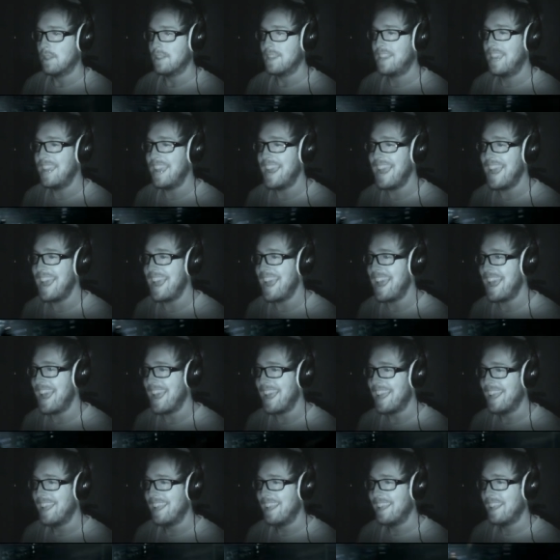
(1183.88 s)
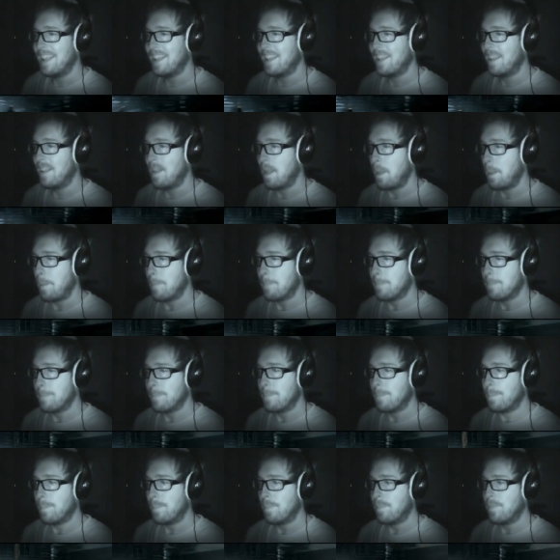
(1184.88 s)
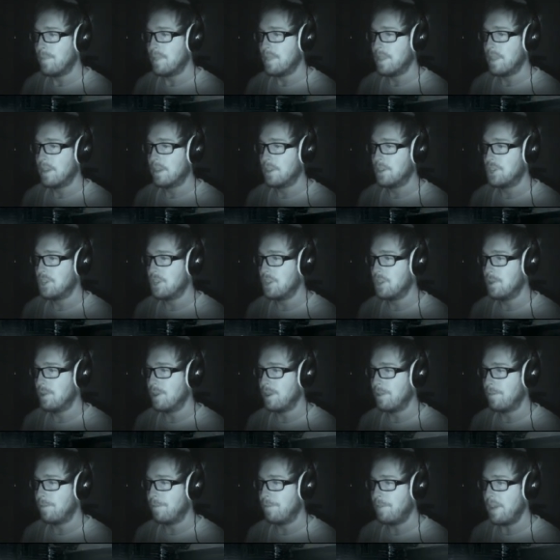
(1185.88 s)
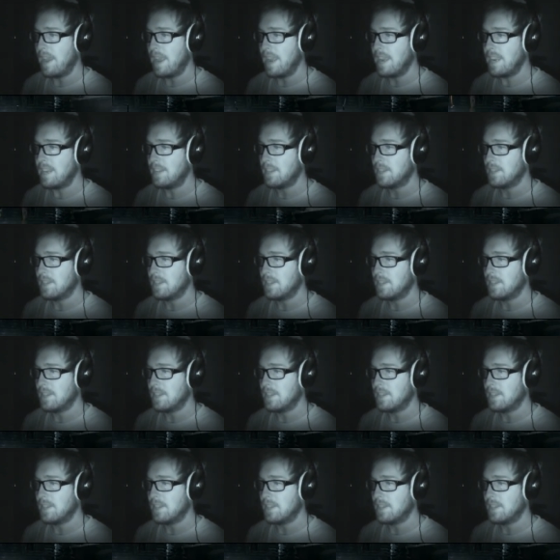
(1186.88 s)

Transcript: Yeah! I'm gonna shoot you in the face.